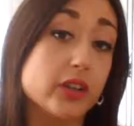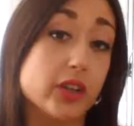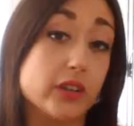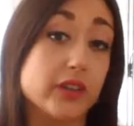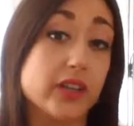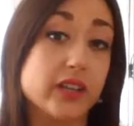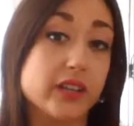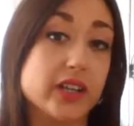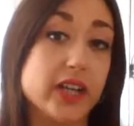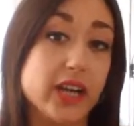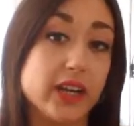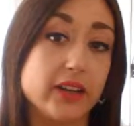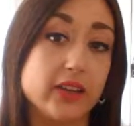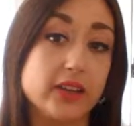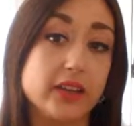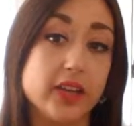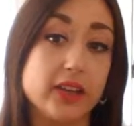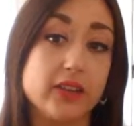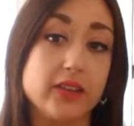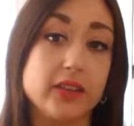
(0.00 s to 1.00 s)
of this kind
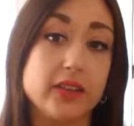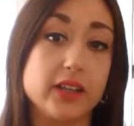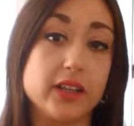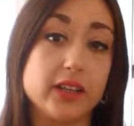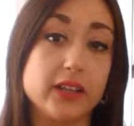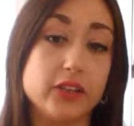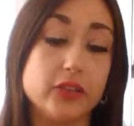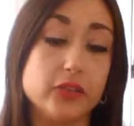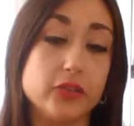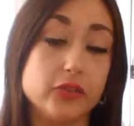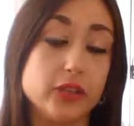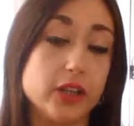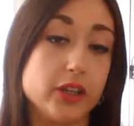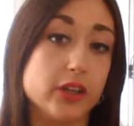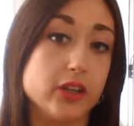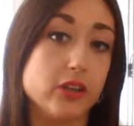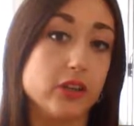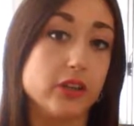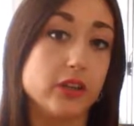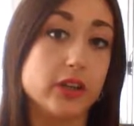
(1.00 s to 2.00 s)
of tense that you
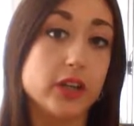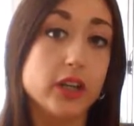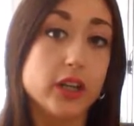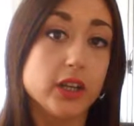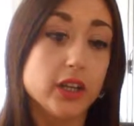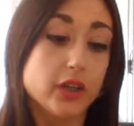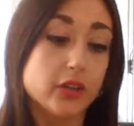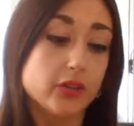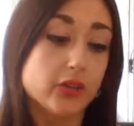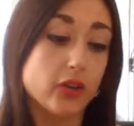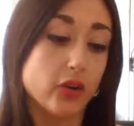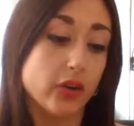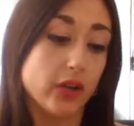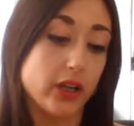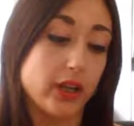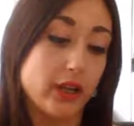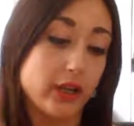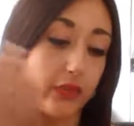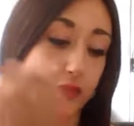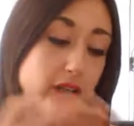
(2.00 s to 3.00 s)
learned.
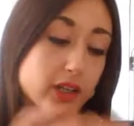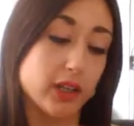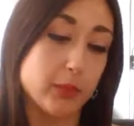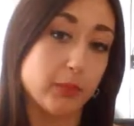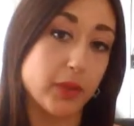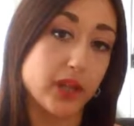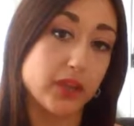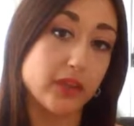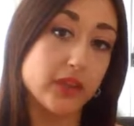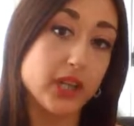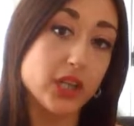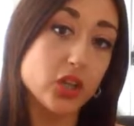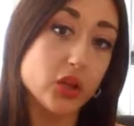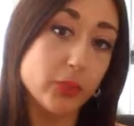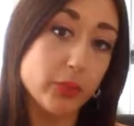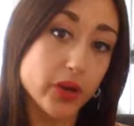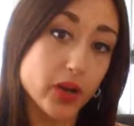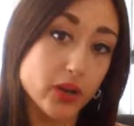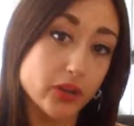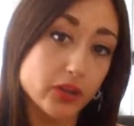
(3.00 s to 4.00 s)
So if in the
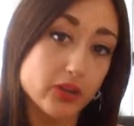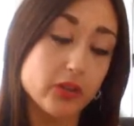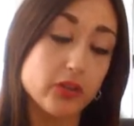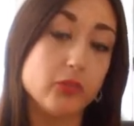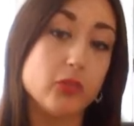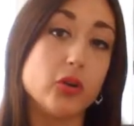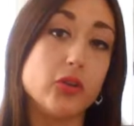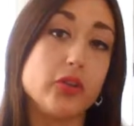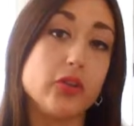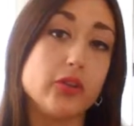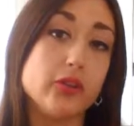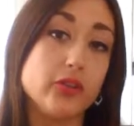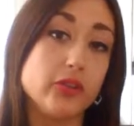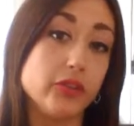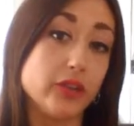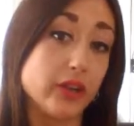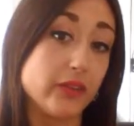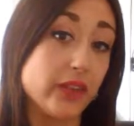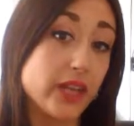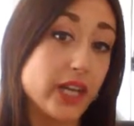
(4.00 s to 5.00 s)
passato prossimo you
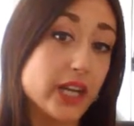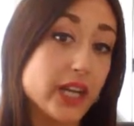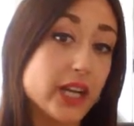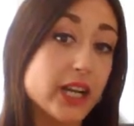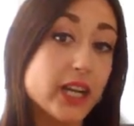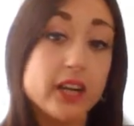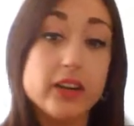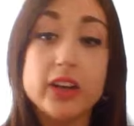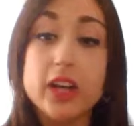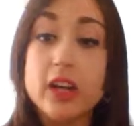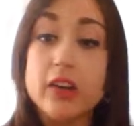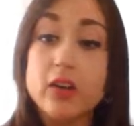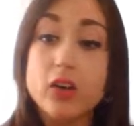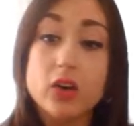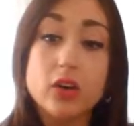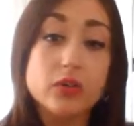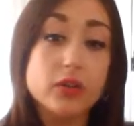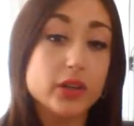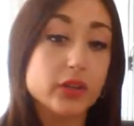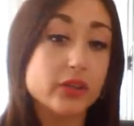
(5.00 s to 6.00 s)
use avere, then you have
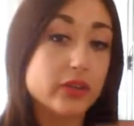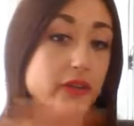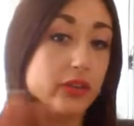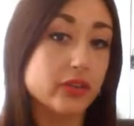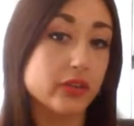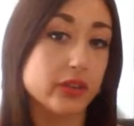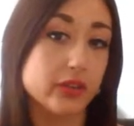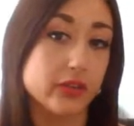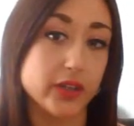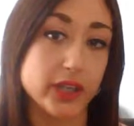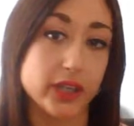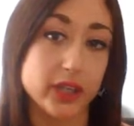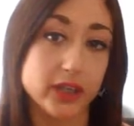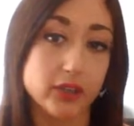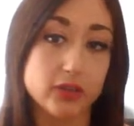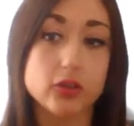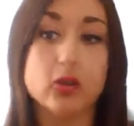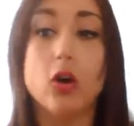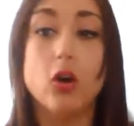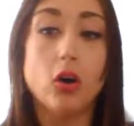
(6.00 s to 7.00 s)
always to use
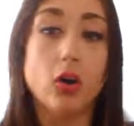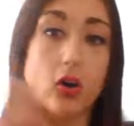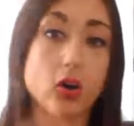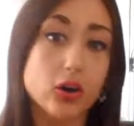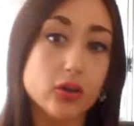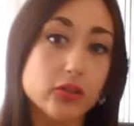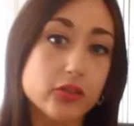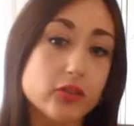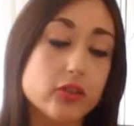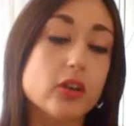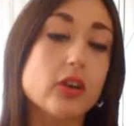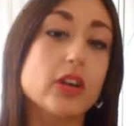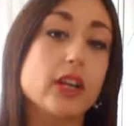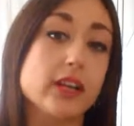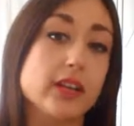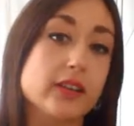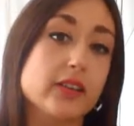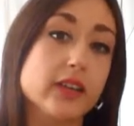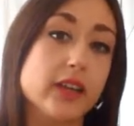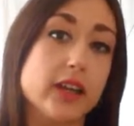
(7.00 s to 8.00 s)
avere. So also
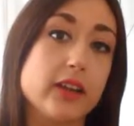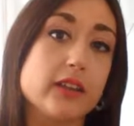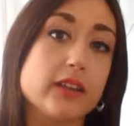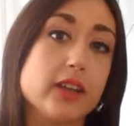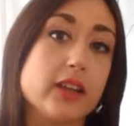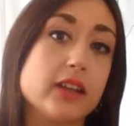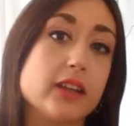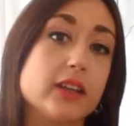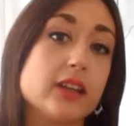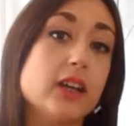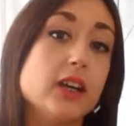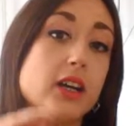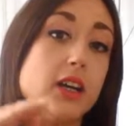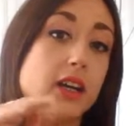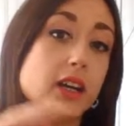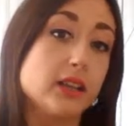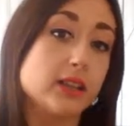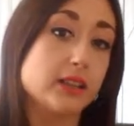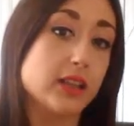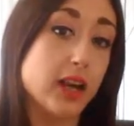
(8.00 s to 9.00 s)
in this case in the
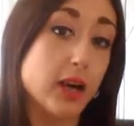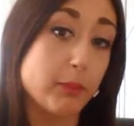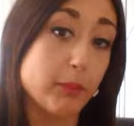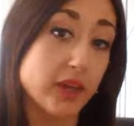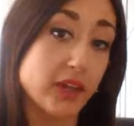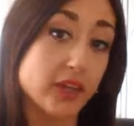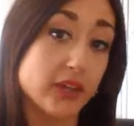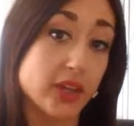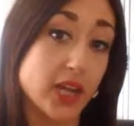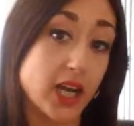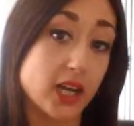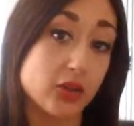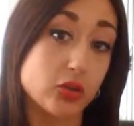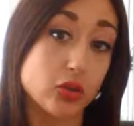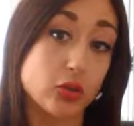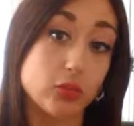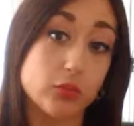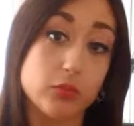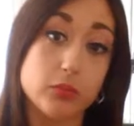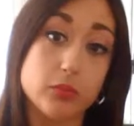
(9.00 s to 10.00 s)

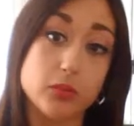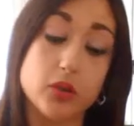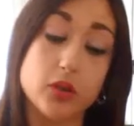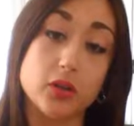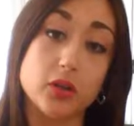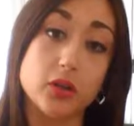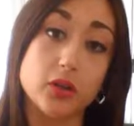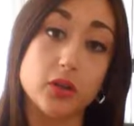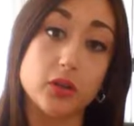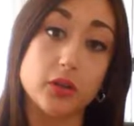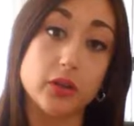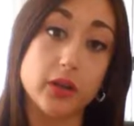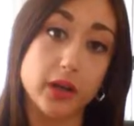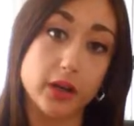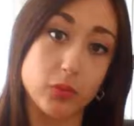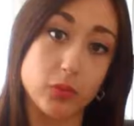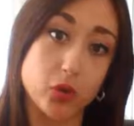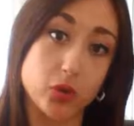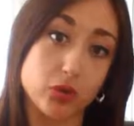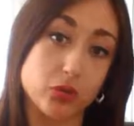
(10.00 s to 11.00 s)
trapassato
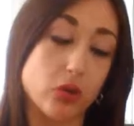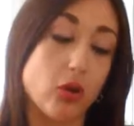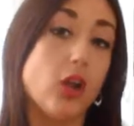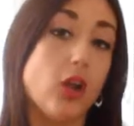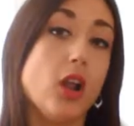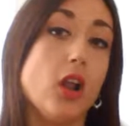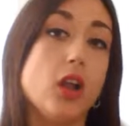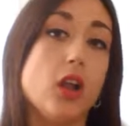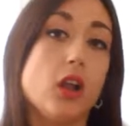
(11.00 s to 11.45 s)
remoto.